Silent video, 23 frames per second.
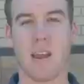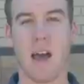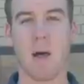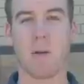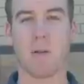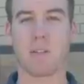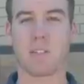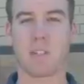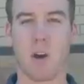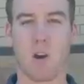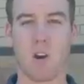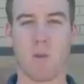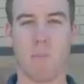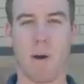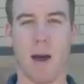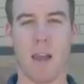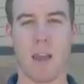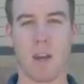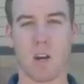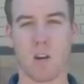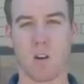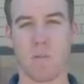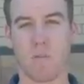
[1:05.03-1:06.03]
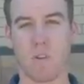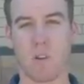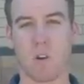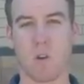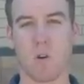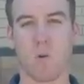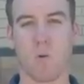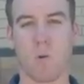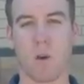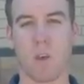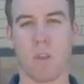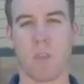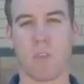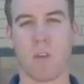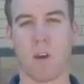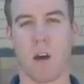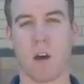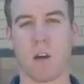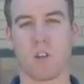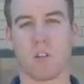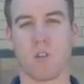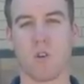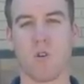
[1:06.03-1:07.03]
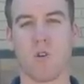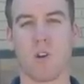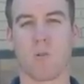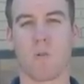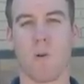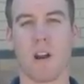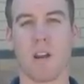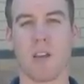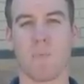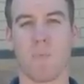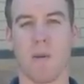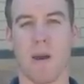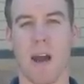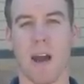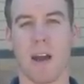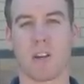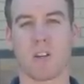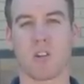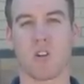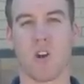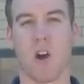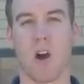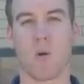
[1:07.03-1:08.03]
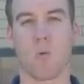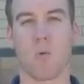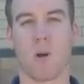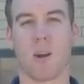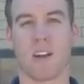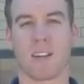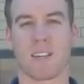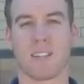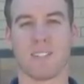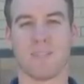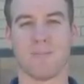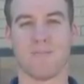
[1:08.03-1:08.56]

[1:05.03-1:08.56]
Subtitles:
Now let's go to my interview with junior running back Shaun Wick.